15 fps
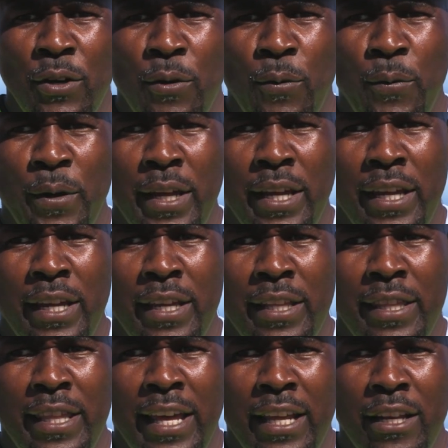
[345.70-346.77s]
we
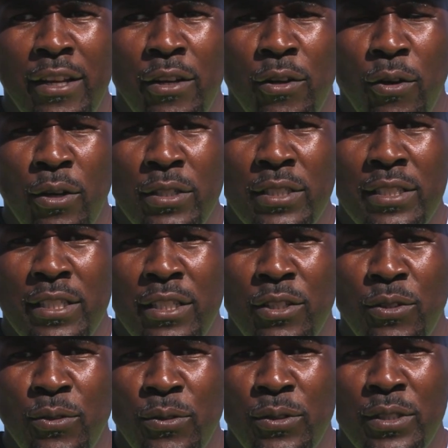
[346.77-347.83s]
then
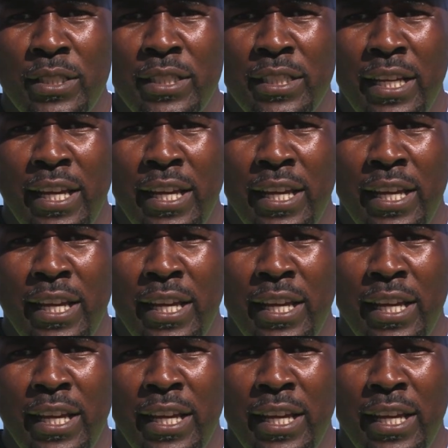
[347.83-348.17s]
constitute